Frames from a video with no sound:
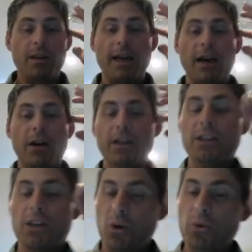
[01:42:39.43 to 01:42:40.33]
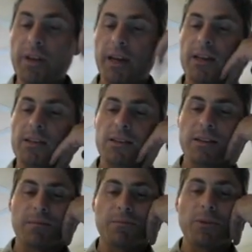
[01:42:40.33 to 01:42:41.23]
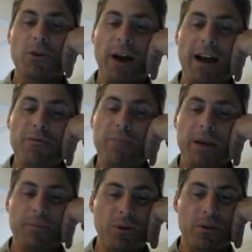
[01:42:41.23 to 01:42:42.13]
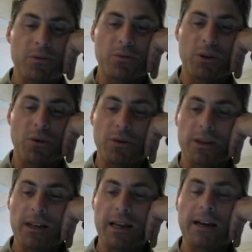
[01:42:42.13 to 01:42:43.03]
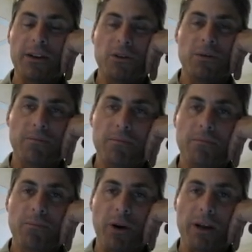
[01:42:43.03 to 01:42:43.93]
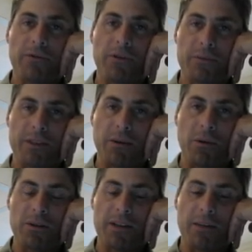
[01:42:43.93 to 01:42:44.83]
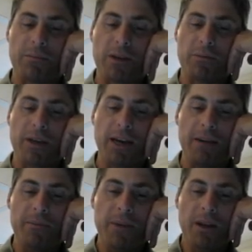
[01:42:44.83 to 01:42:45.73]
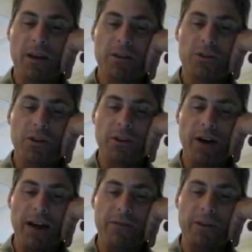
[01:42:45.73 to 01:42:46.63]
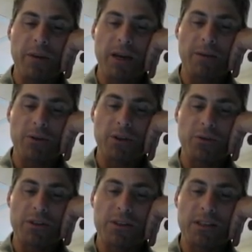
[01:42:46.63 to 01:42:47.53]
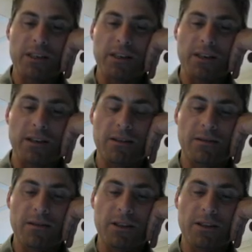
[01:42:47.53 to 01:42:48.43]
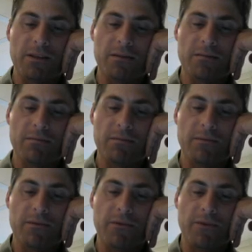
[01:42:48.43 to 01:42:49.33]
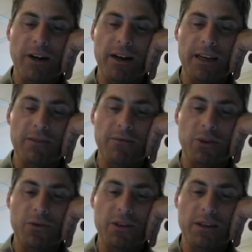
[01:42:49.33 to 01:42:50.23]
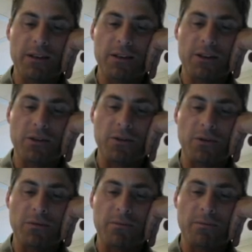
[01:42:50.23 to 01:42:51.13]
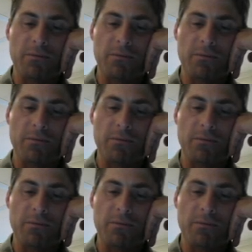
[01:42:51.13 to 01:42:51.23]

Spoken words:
Now, in the old days, the graph paper would only allow you to print from 0 to 10 ppm. So on the graphing paper, you would see this very confusing little